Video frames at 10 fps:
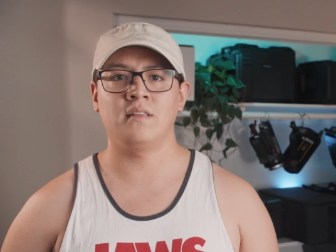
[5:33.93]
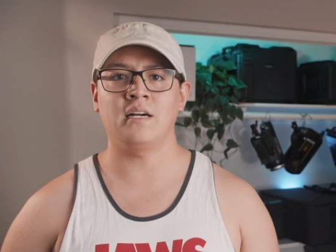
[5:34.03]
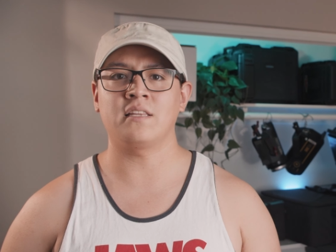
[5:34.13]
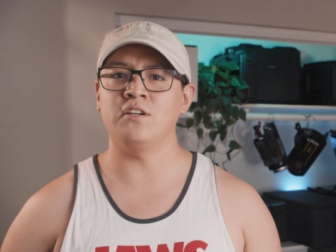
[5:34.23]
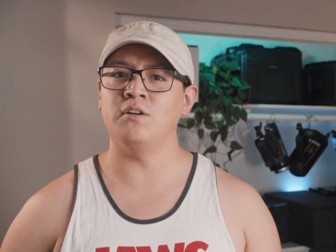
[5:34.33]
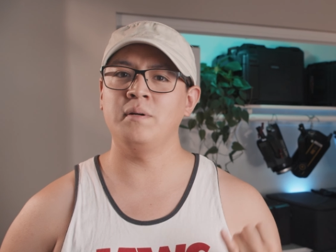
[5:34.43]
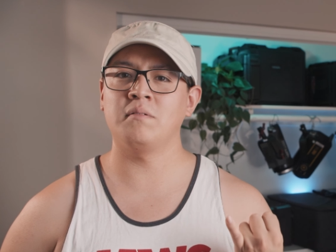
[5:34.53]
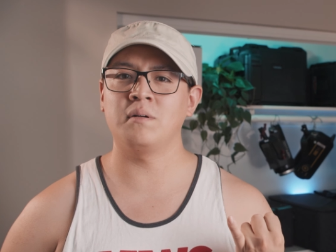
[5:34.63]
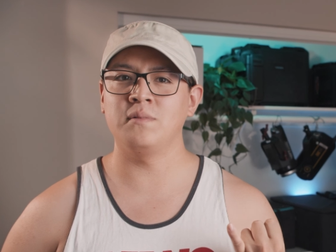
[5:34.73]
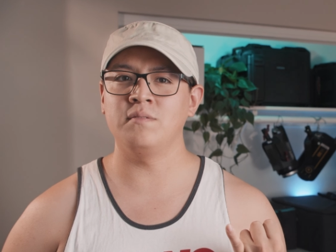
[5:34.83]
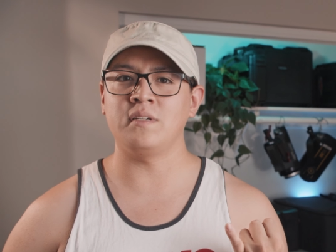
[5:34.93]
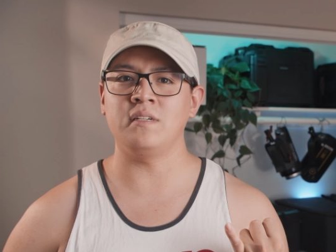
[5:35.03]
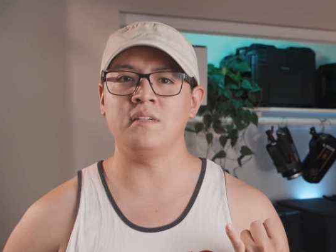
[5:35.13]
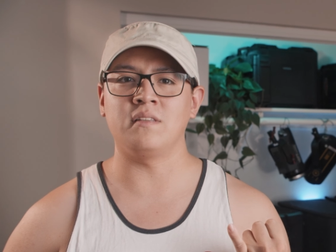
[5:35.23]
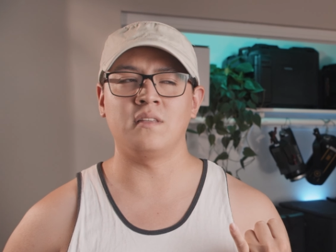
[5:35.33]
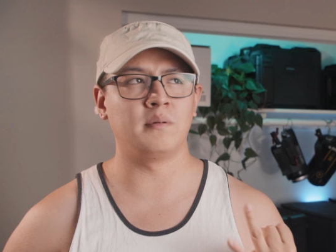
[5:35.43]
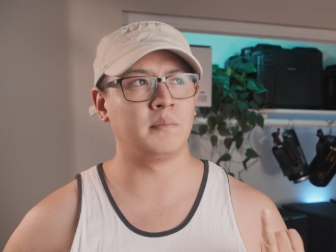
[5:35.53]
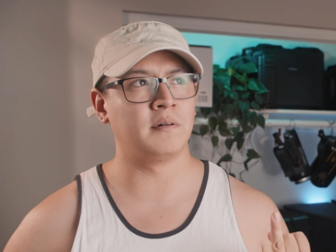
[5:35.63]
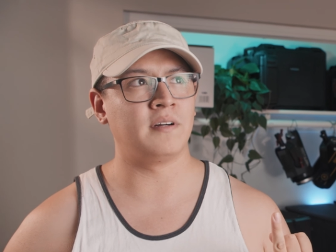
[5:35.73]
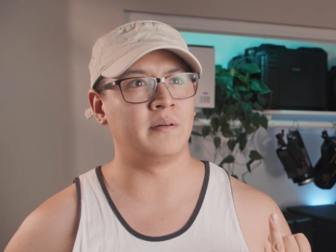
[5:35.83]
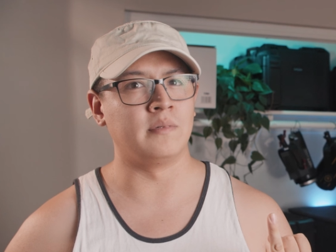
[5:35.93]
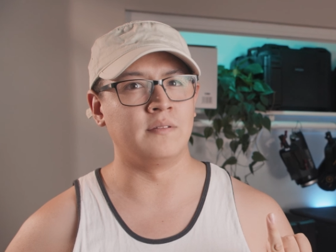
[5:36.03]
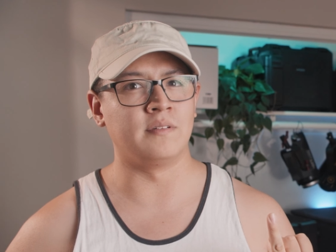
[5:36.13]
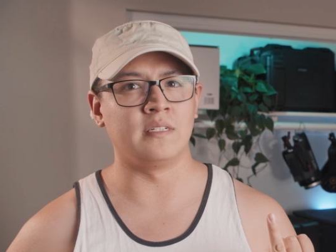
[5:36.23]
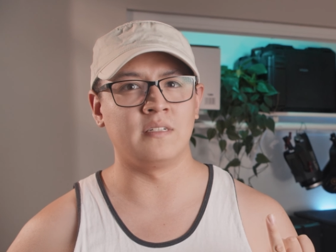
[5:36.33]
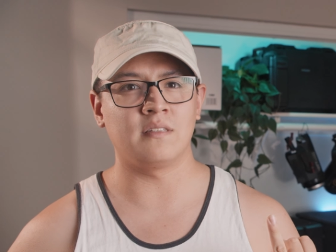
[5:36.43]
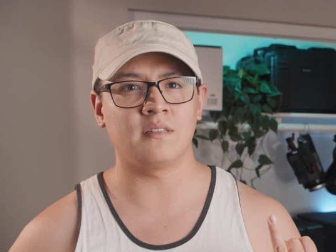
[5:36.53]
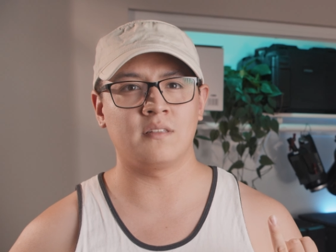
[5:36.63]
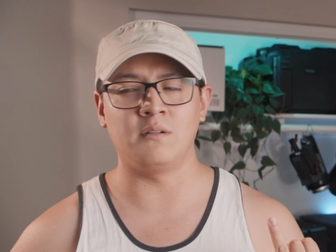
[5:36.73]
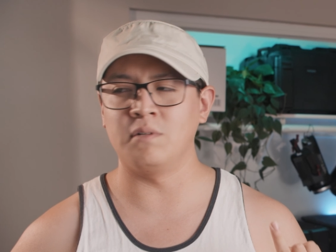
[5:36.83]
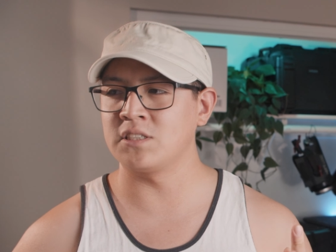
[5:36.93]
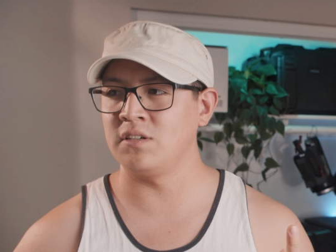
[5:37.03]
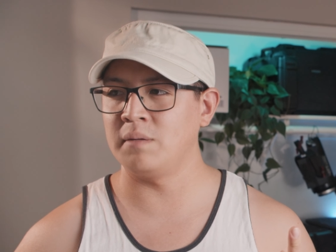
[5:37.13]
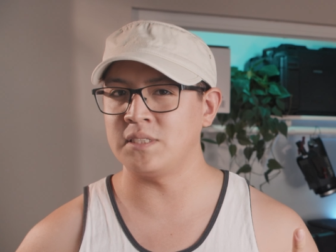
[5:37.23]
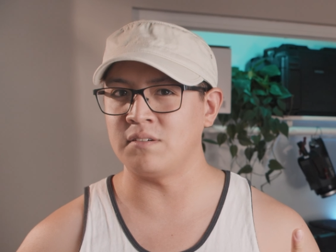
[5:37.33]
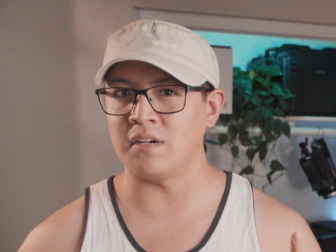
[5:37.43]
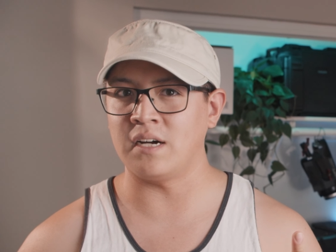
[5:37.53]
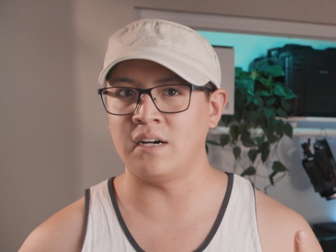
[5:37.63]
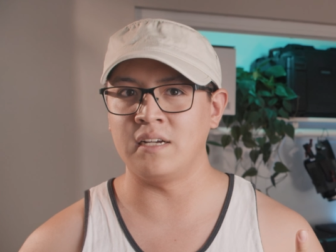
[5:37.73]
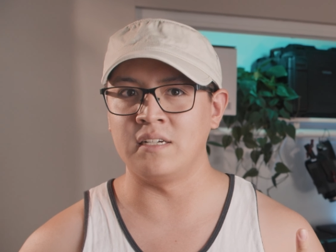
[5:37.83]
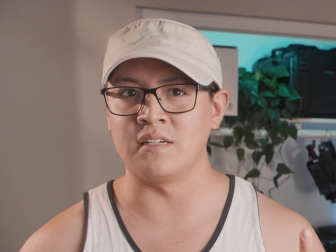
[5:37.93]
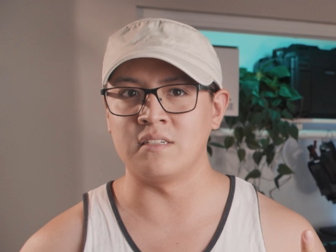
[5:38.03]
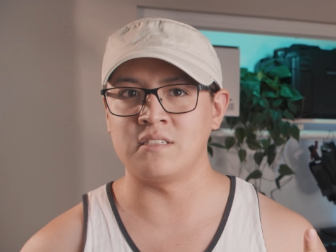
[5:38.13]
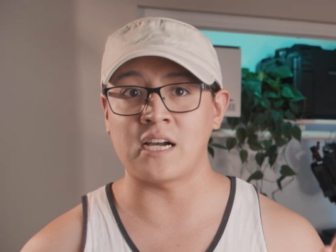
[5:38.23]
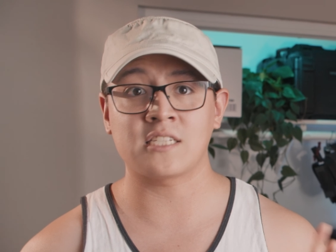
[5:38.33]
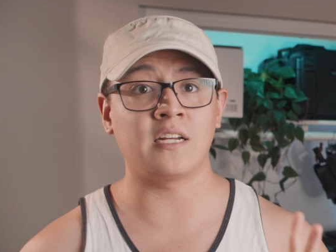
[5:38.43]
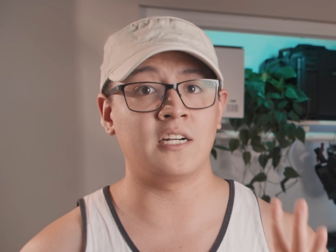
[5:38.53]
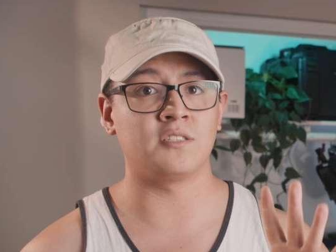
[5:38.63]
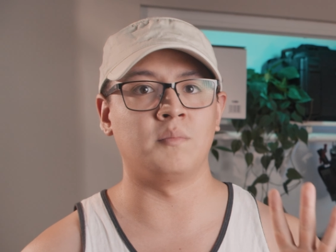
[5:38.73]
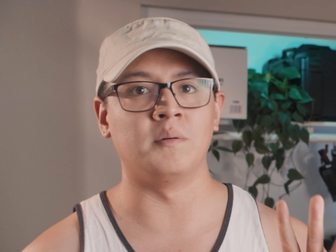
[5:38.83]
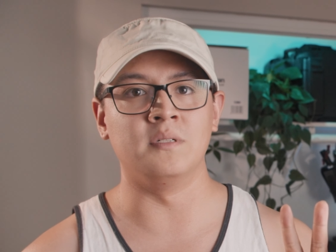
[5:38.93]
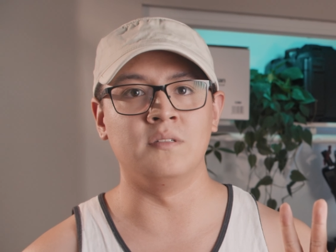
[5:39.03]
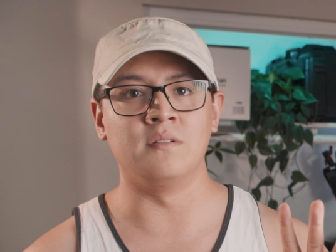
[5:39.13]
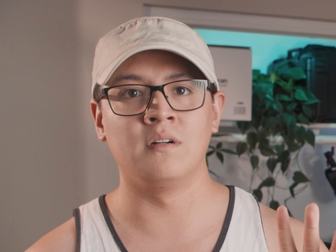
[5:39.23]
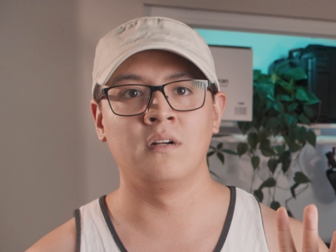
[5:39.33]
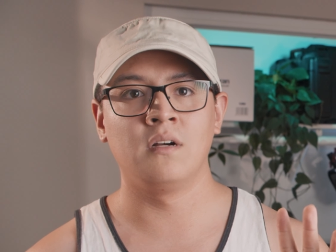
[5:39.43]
Like the Obi Wan movie, the Boba Fett movie, the original Episode 9, Zack Snyder's Rebel Moon,